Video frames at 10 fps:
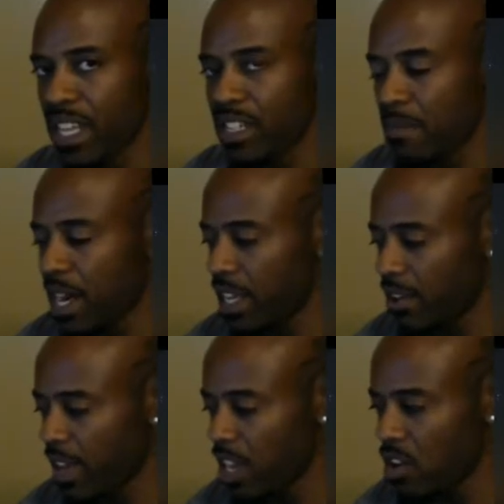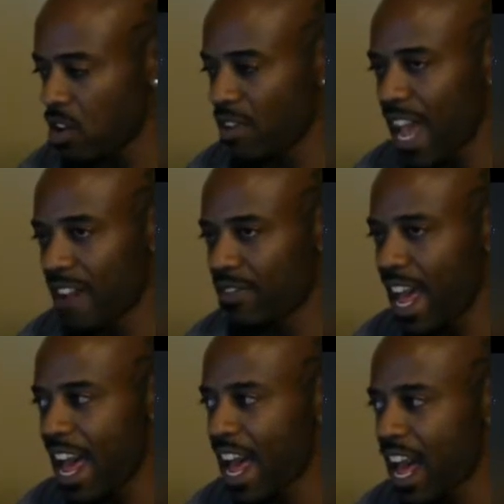money. Okay, you don't have to
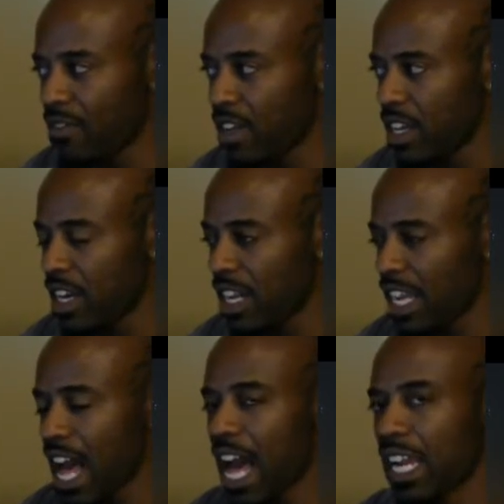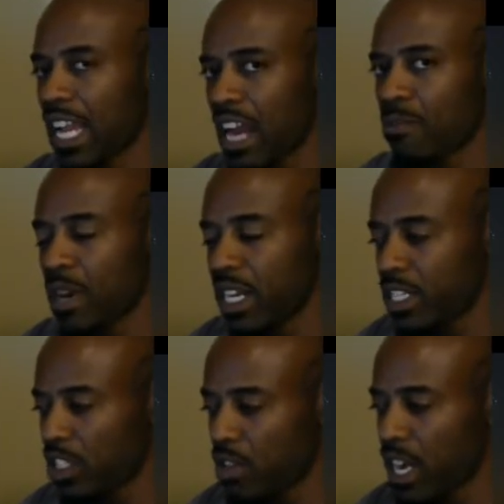have a lot of money to
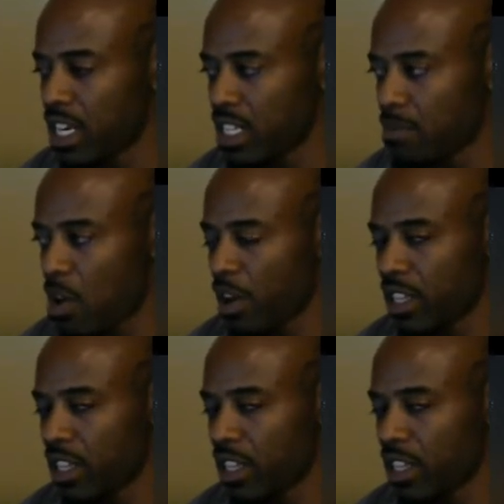trade in this market.